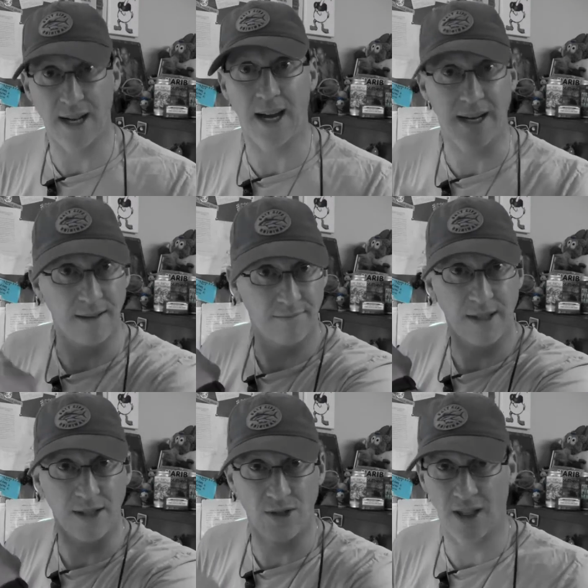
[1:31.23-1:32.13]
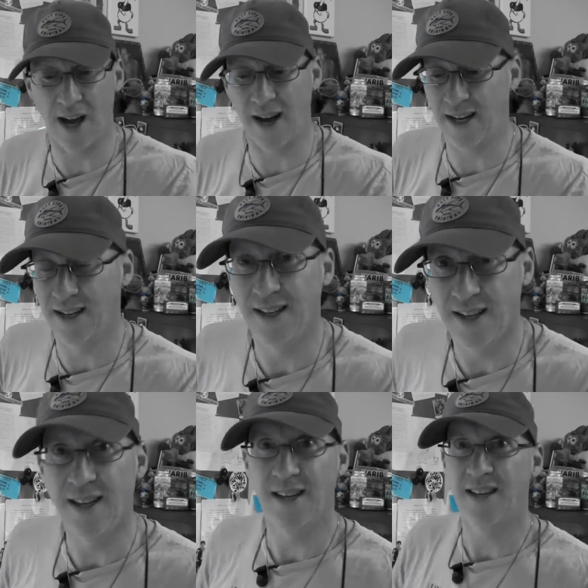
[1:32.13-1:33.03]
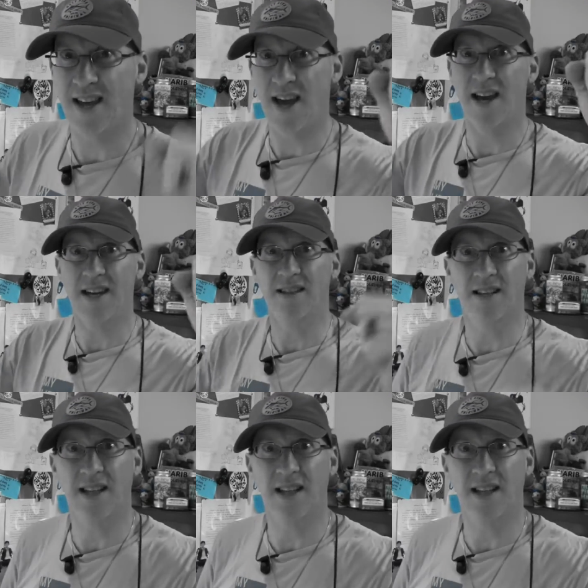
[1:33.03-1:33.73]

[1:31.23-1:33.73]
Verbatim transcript: day in July. Yay, he's